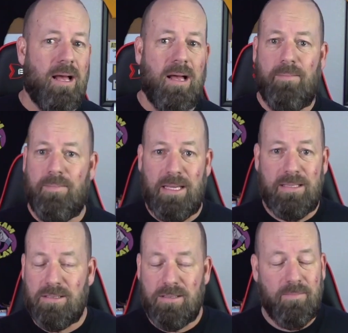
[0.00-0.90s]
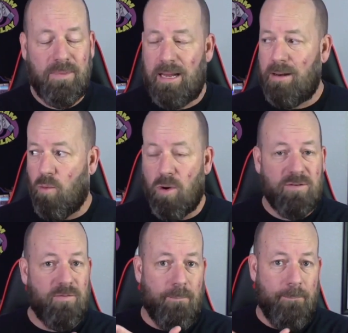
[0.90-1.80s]
Um, it's something that
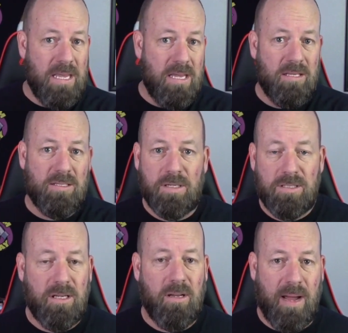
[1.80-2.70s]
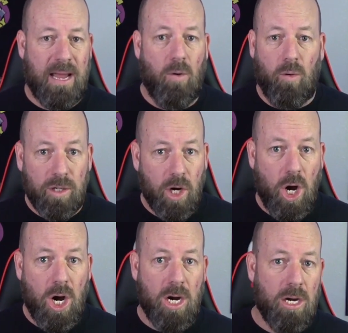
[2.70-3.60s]
works for me, especially in my older
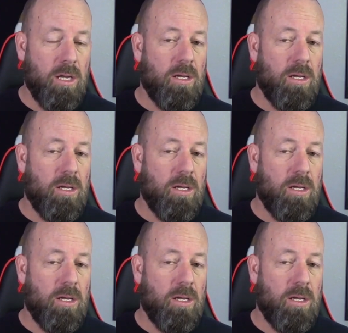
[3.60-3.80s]
car.